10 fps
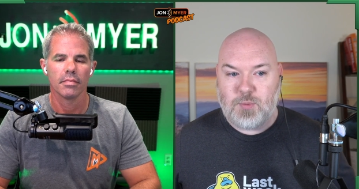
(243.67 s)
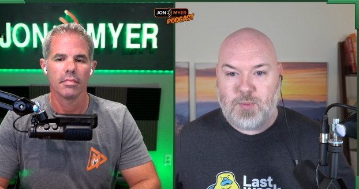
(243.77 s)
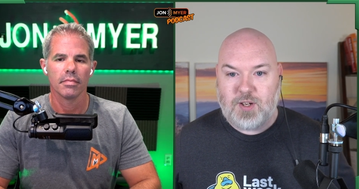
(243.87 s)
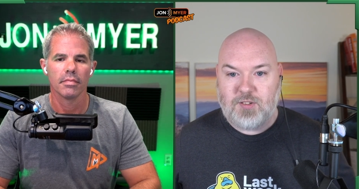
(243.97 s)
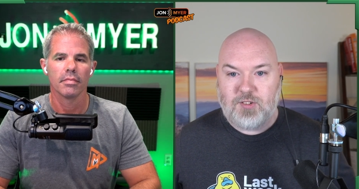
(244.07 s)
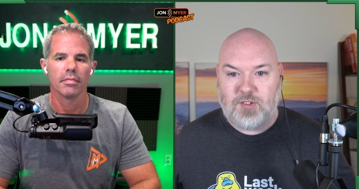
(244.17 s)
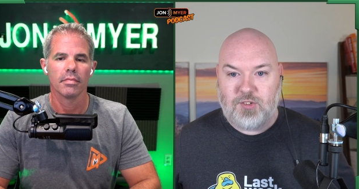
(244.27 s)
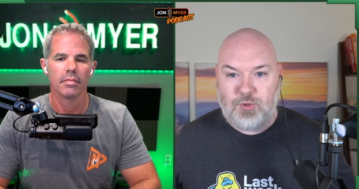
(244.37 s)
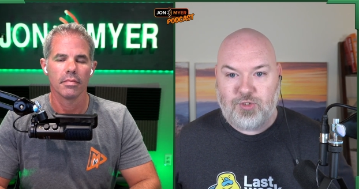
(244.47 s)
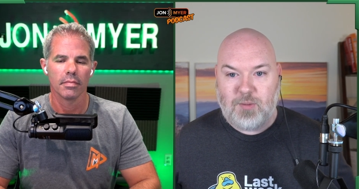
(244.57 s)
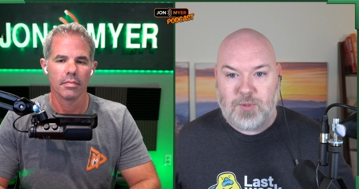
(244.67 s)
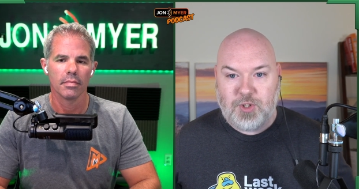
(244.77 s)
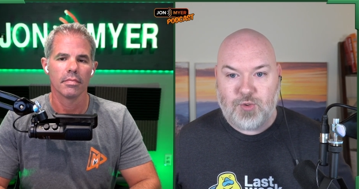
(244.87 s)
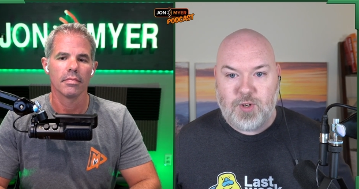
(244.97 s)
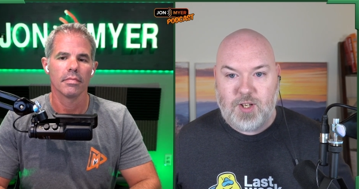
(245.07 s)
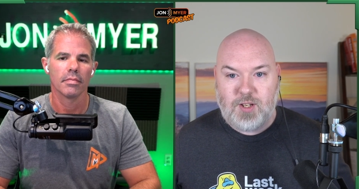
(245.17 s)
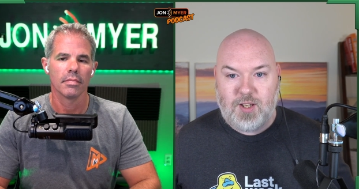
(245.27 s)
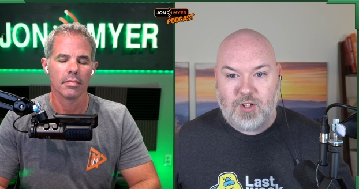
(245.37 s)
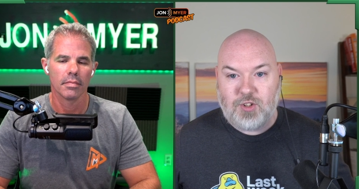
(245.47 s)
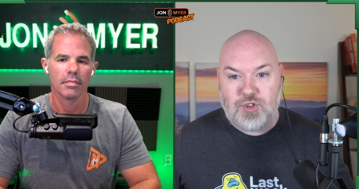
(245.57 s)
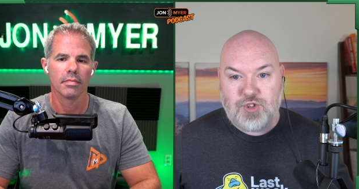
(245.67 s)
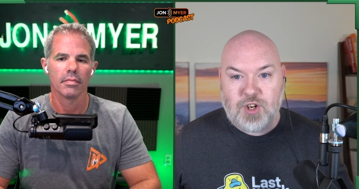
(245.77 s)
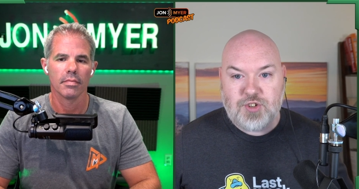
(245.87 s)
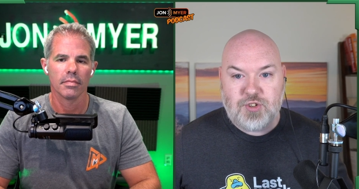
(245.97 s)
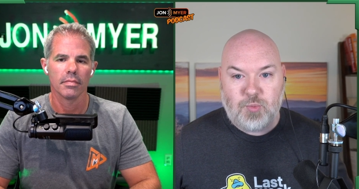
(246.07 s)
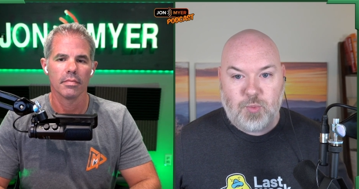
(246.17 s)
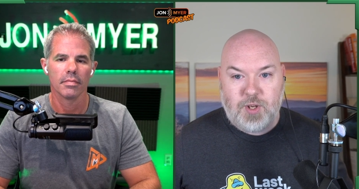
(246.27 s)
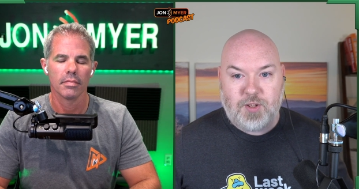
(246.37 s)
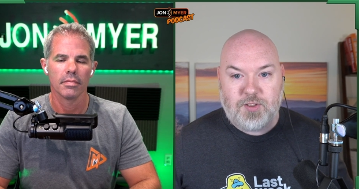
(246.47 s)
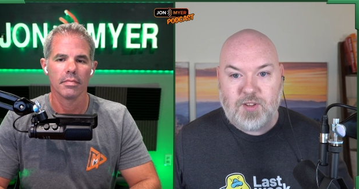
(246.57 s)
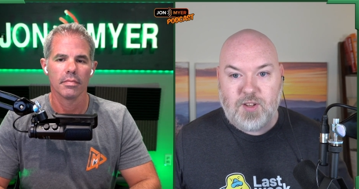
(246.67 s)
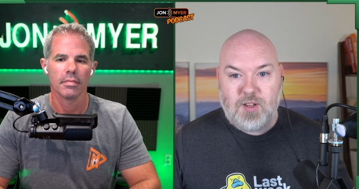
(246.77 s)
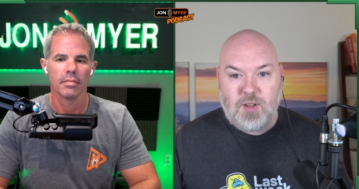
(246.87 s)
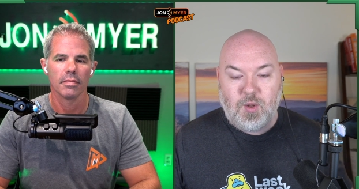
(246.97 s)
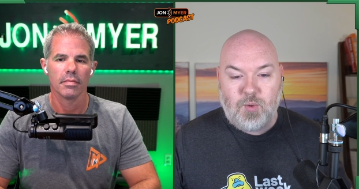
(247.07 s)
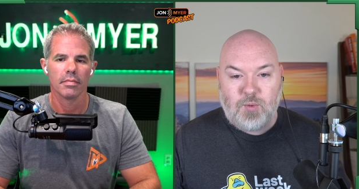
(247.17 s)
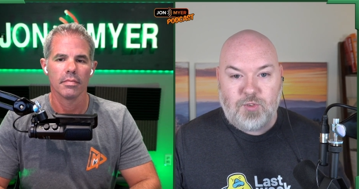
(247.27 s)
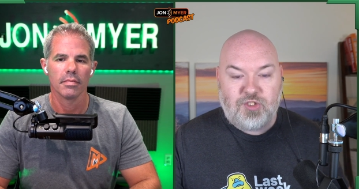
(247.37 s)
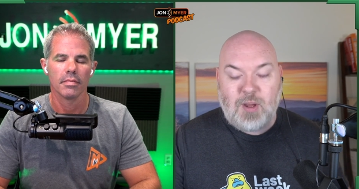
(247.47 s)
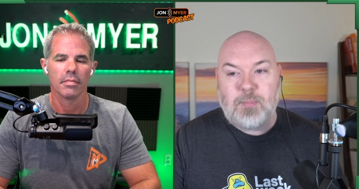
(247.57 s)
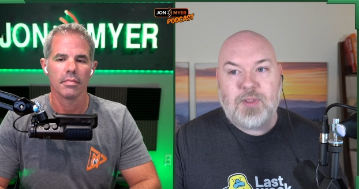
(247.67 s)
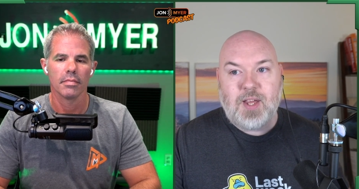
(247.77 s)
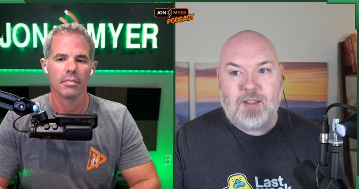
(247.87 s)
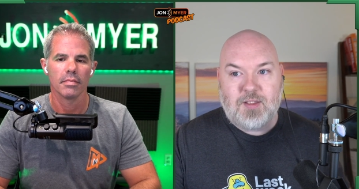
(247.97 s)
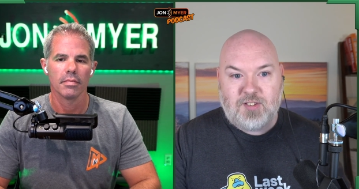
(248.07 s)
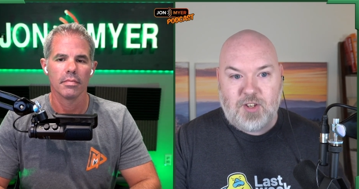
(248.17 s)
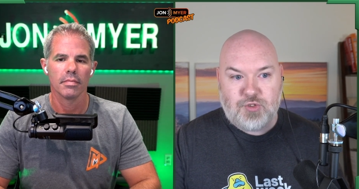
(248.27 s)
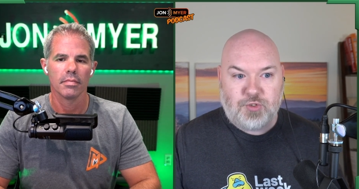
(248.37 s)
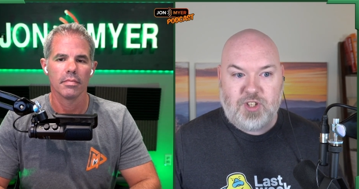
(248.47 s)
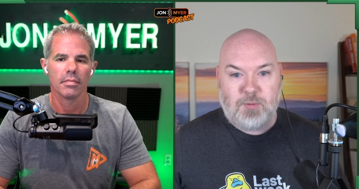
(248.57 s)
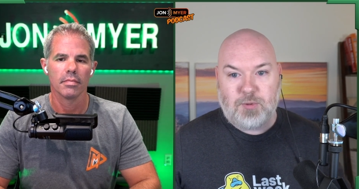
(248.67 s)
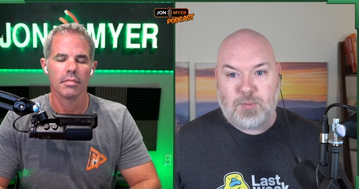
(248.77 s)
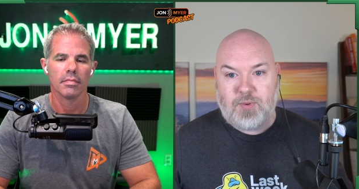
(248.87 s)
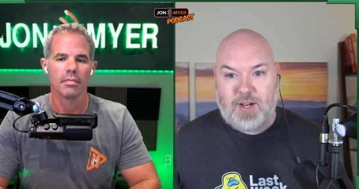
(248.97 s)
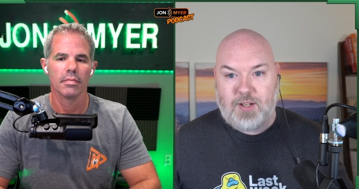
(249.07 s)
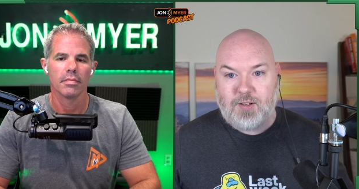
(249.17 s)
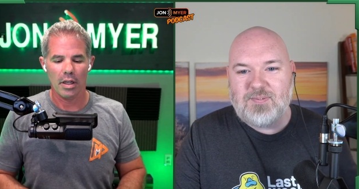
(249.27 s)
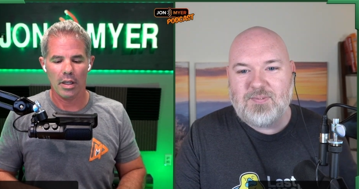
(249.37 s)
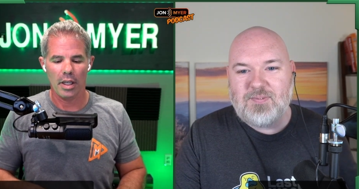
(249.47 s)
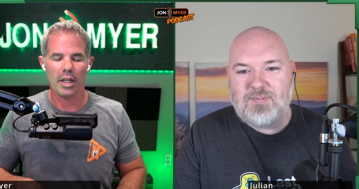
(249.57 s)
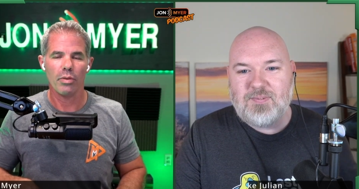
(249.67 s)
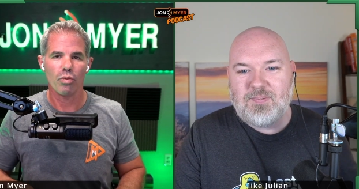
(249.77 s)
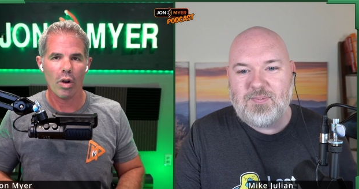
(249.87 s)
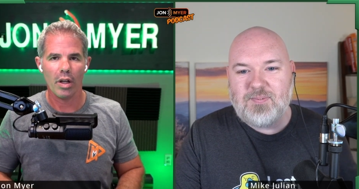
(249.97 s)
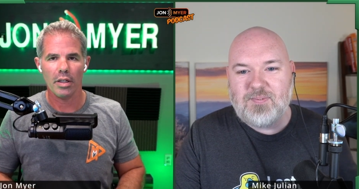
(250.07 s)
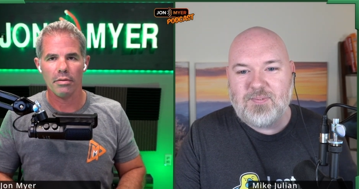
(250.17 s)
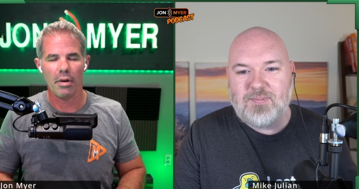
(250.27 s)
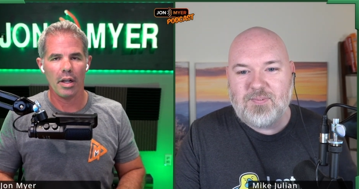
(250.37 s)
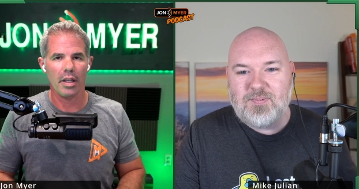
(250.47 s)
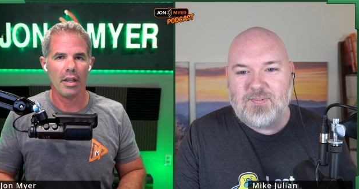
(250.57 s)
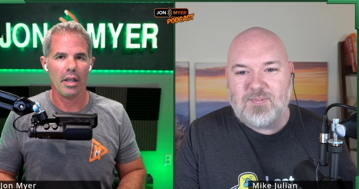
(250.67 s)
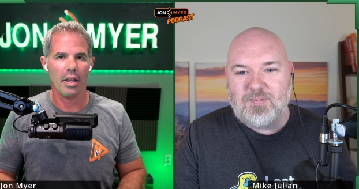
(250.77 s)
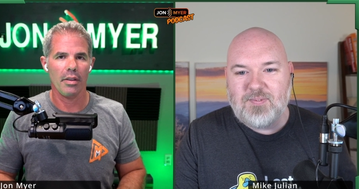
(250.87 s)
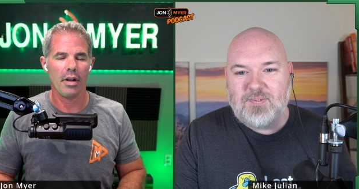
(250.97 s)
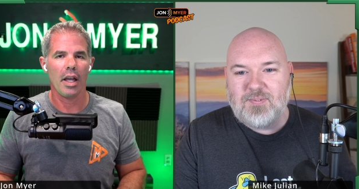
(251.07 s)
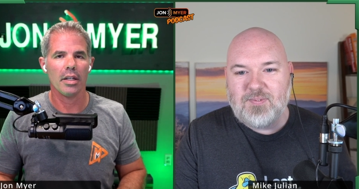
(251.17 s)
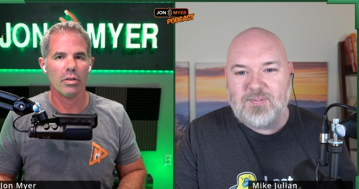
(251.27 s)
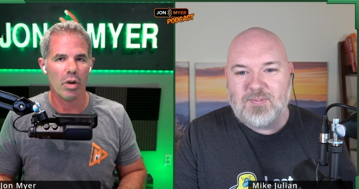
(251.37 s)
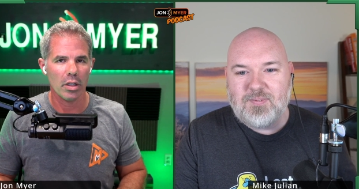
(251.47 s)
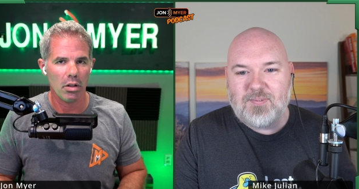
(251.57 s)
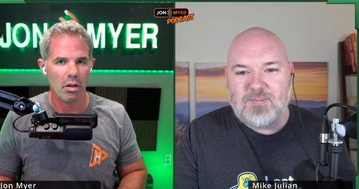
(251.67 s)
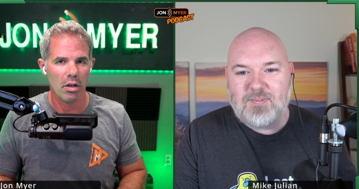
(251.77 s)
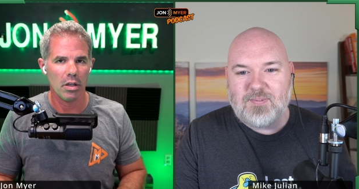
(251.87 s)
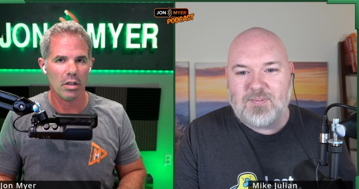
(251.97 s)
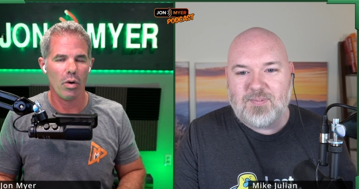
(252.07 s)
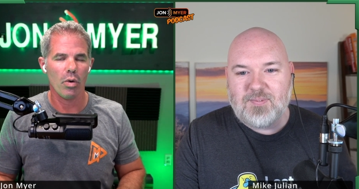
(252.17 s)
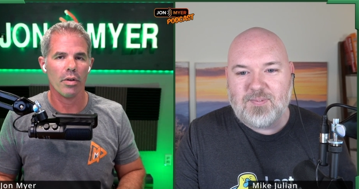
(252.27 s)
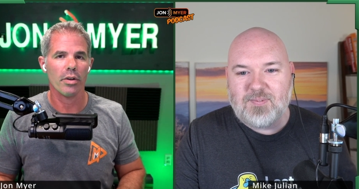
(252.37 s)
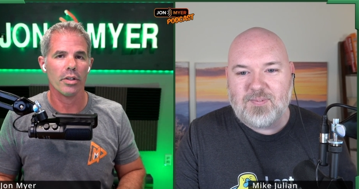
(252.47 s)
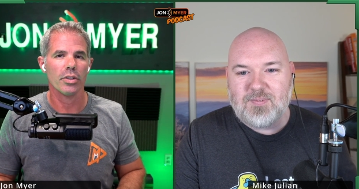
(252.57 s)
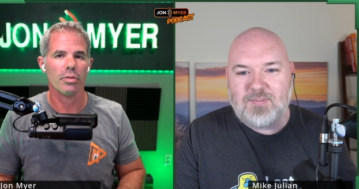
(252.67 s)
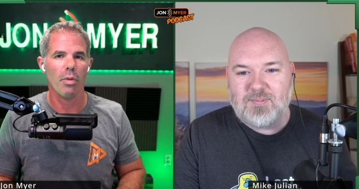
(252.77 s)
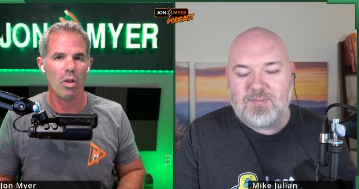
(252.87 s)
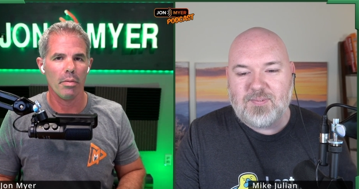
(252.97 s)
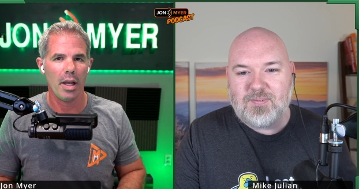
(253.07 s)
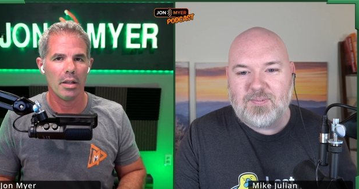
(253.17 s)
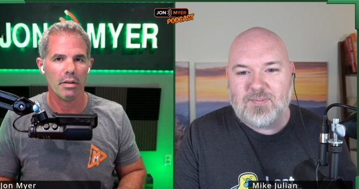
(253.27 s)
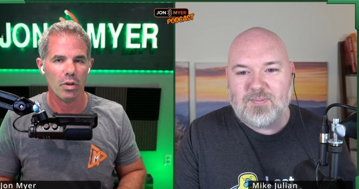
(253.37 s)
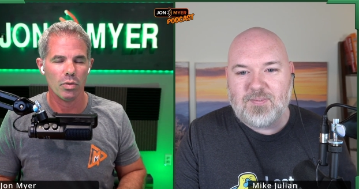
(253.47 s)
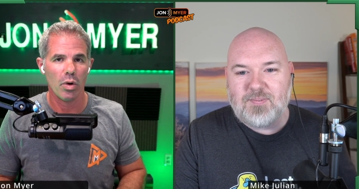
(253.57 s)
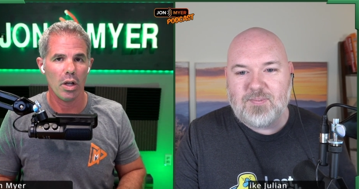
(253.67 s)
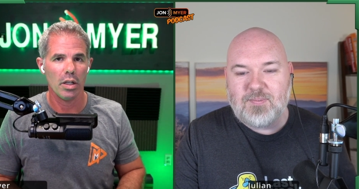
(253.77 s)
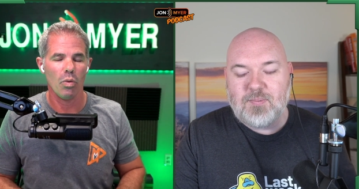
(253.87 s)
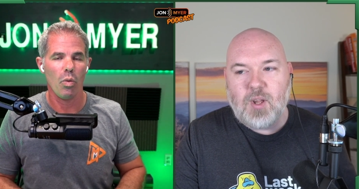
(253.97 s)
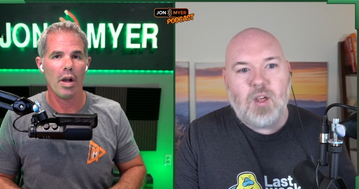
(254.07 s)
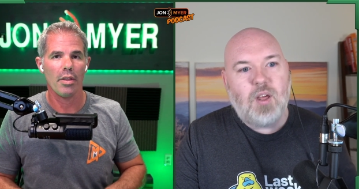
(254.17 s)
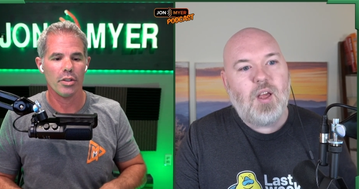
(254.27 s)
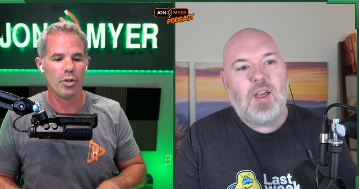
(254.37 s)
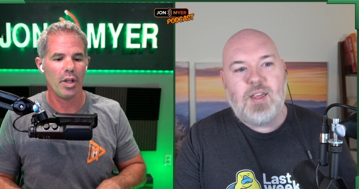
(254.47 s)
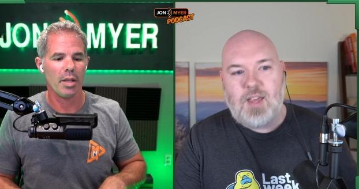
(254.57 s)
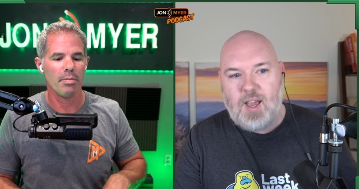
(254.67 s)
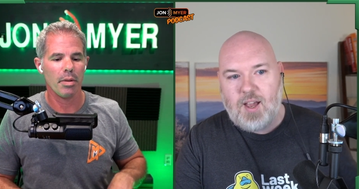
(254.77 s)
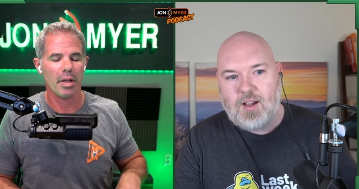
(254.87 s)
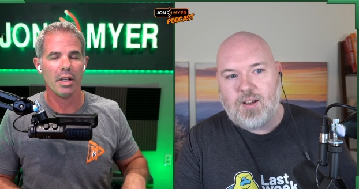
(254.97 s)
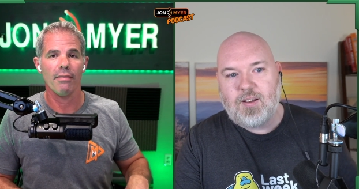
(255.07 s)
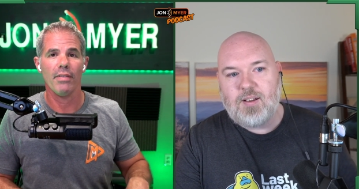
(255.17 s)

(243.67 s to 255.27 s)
Speaker 1: practices to some degree in conjunction with something the central team is providing.
Speaker 2: In a run, right? They're not in a run long, or they're a small amount of a run while they're implementing